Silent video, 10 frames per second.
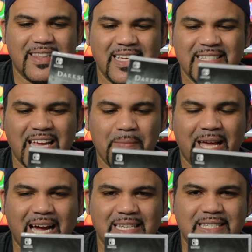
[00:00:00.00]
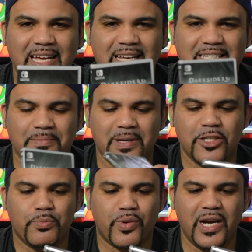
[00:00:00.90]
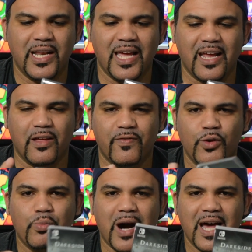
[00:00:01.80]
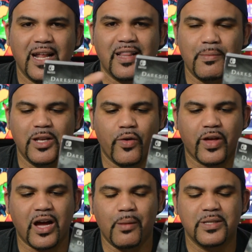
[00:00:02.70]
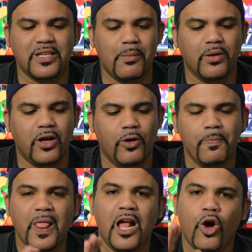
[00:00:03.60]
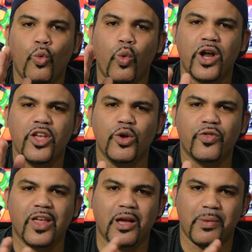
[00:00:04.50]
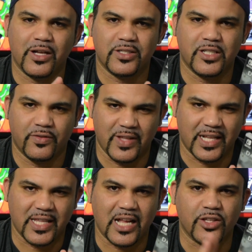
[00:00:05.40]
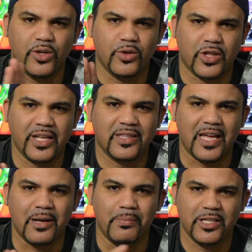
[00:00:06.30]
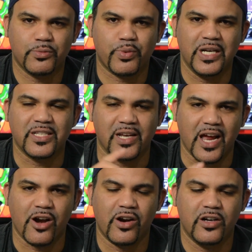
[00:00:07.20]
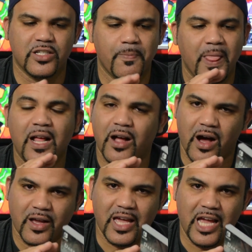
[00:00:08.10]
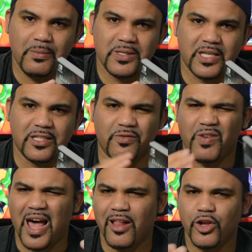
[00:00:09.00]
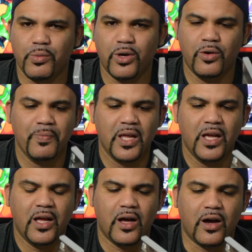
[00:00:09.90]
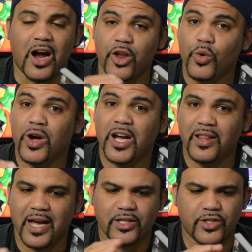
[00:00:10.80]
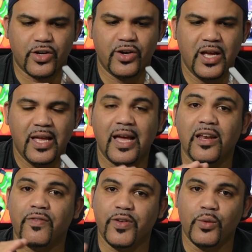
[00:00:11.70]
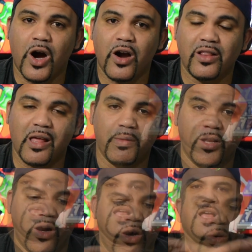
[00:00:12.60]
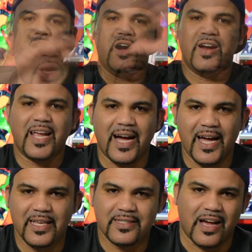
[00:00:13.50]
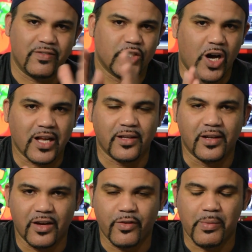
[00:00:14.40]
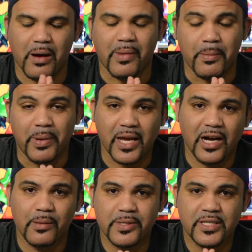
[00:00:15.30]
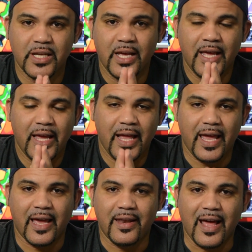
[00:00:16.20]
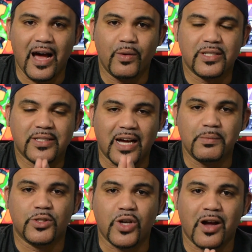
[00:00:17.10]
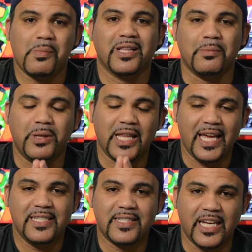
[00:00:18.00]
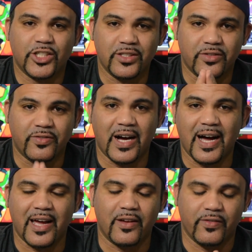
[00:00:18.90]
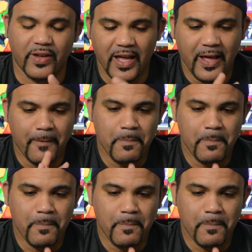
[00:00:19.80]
This game, like I said, is a misprint, and if you bought it, let me know in the comments down below. What do you think about stuff like that? Do you think that misprints and errors on games is valuable? Are you a collector? And if you are, let me know. All right, guys, I've talked enough about my pickups, and now it's time to talk about the PlayStation 5.